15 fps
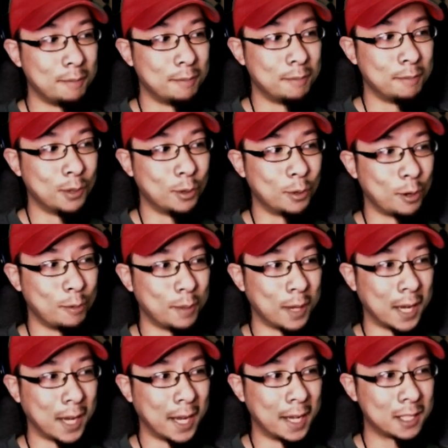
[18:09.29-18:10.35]
Mortal Kombat
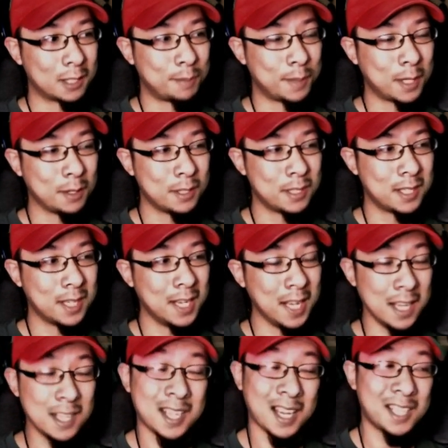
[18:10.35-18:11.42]
X because it
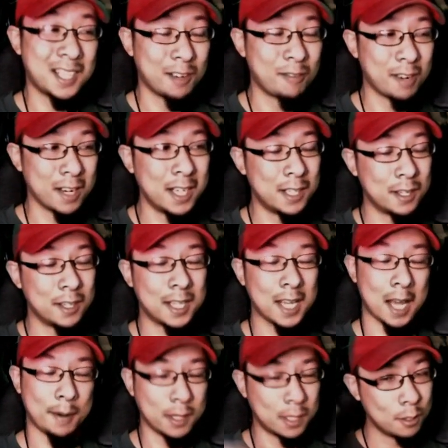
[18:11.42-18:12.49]
is actually a really good
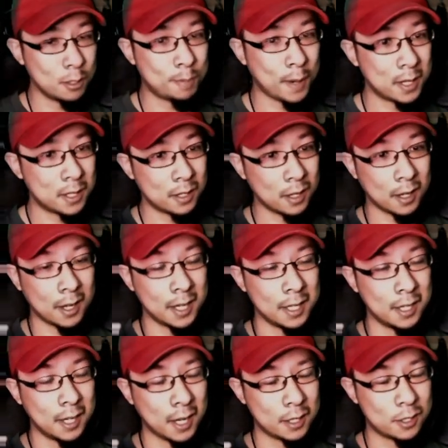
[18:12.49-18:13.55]
game. I do spend a
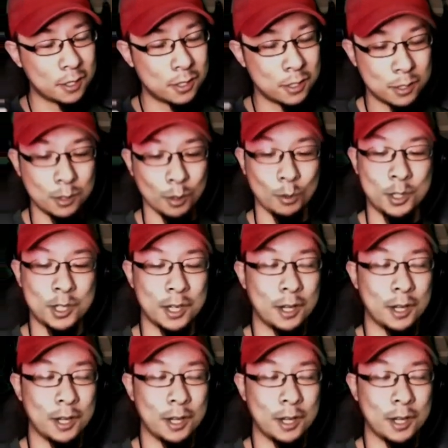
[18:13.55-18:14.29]
extortionate